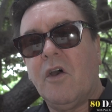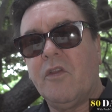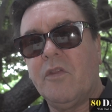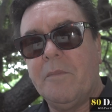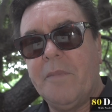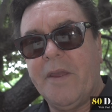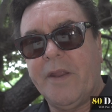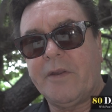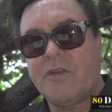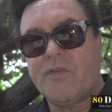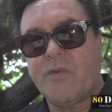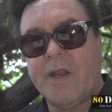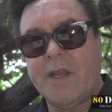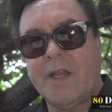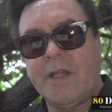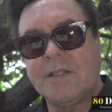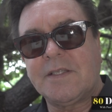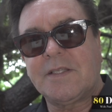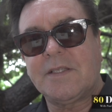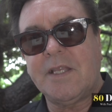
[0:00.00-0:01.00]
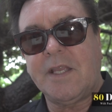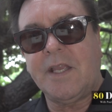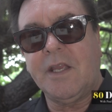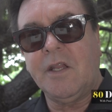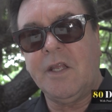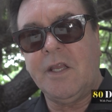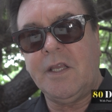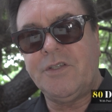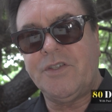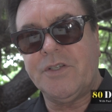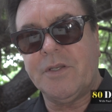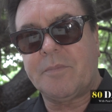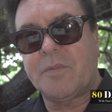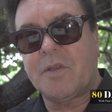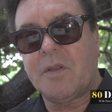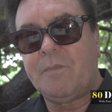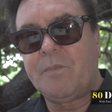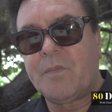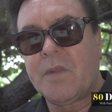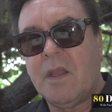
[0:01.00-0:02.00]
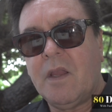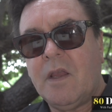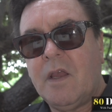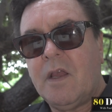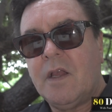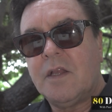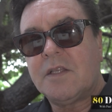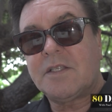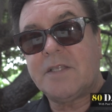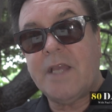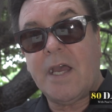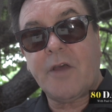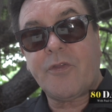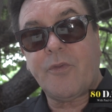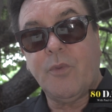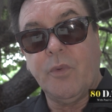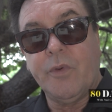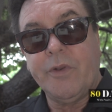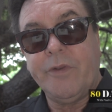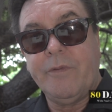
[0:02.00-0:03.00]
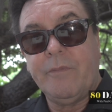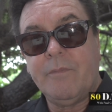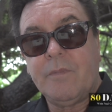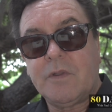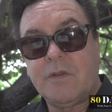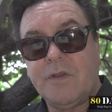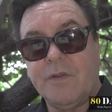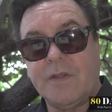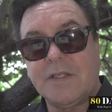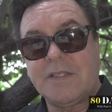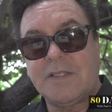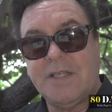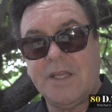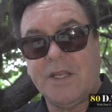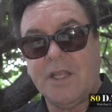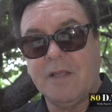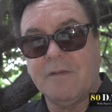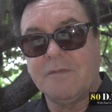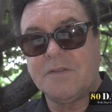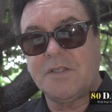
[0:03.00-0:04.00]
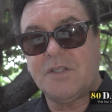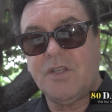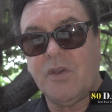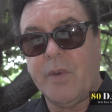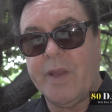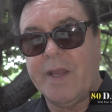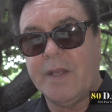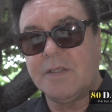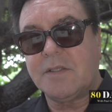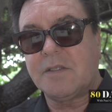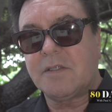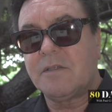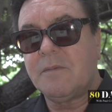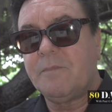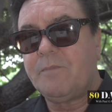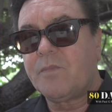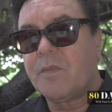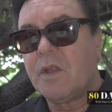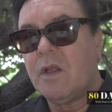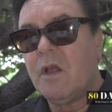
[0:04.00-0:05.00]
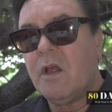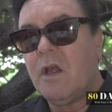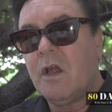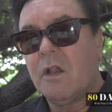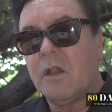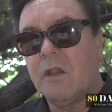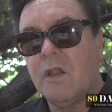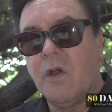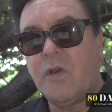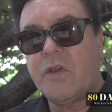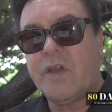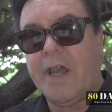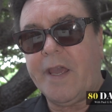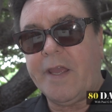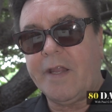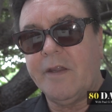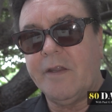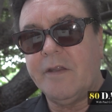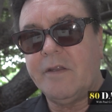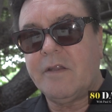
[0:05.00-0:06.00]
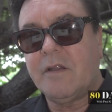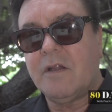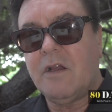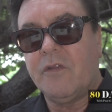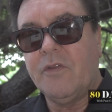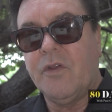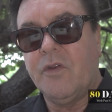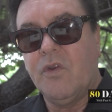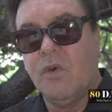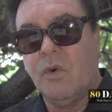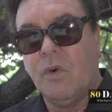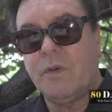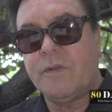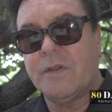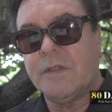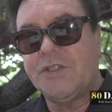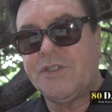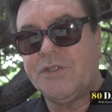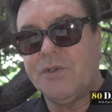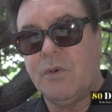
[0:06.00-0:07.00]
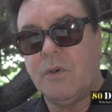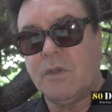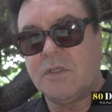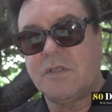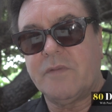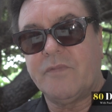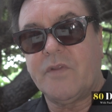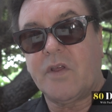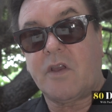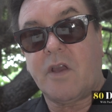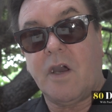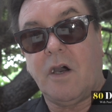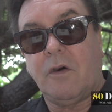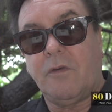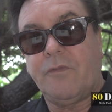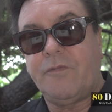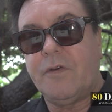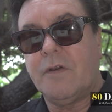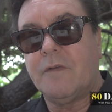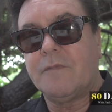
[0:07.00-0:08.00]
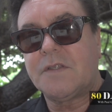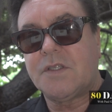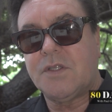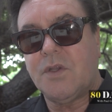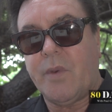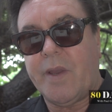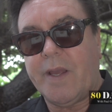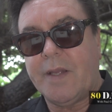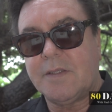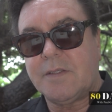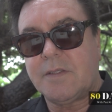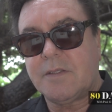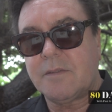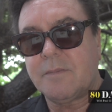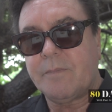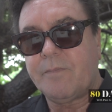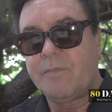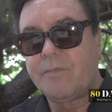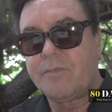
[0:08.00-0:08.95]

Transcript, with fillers: on the Mediterranean Sea in Egypt southward to the city of Suez, located on the northern shores of the Gulf of Suez.